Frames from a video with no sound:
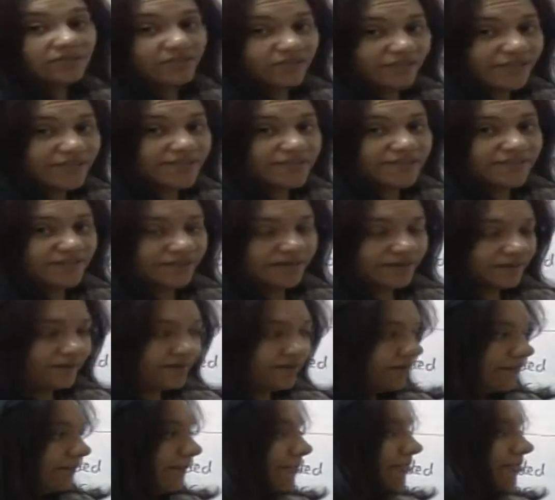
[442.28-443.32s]

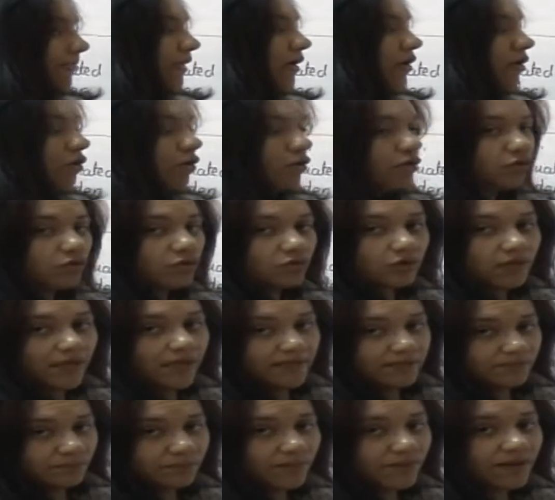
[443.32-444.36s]
freezing
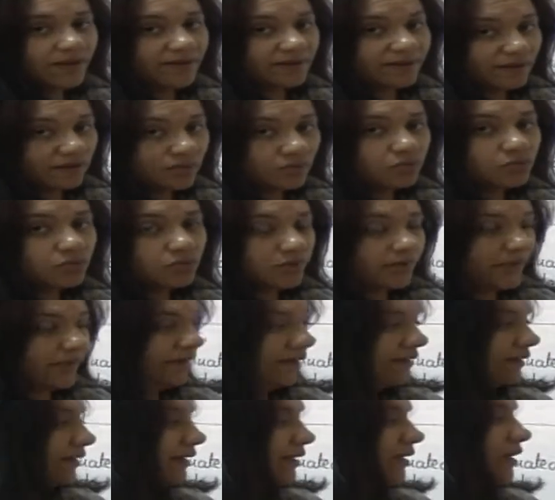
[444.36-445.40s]
and by
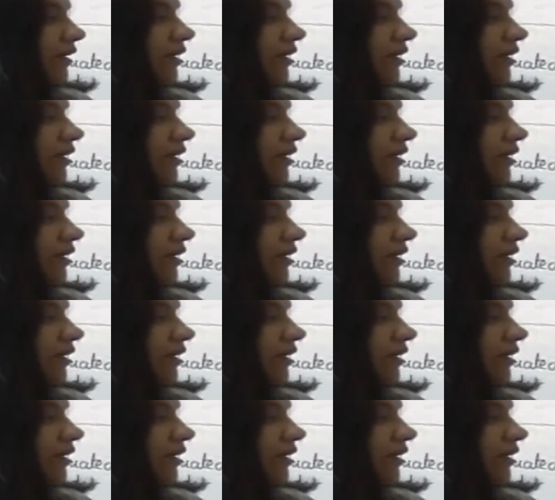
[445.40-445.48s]
cooling.